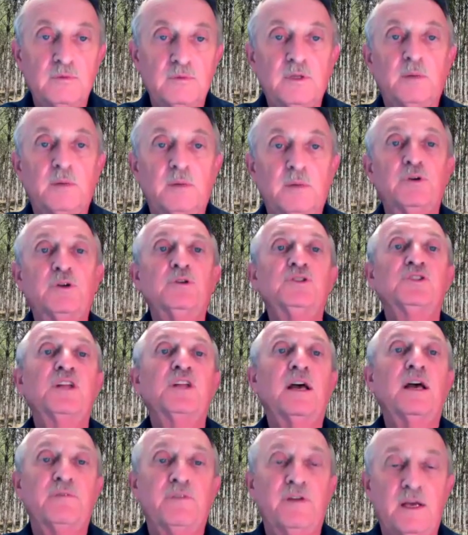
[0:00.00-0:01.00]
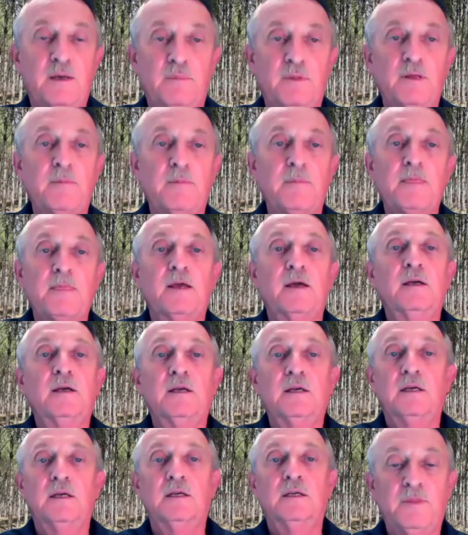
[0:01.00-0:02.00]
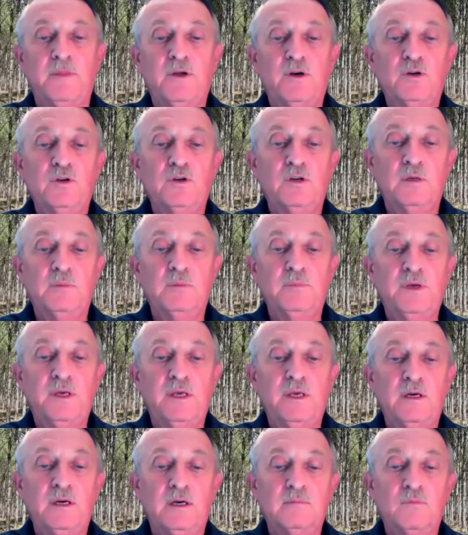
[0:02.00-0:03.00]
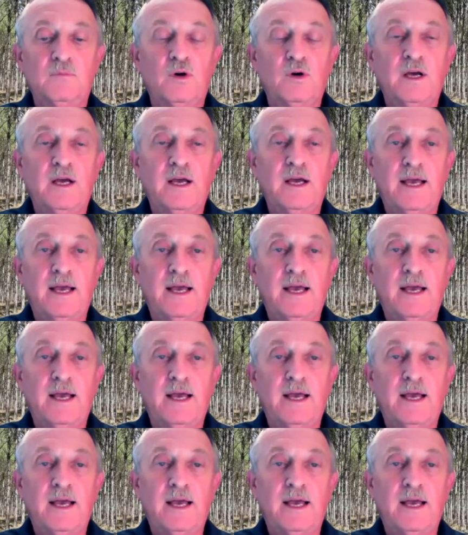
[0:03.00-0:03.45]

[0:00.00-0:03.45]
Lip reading: that produce that family, they're going to be more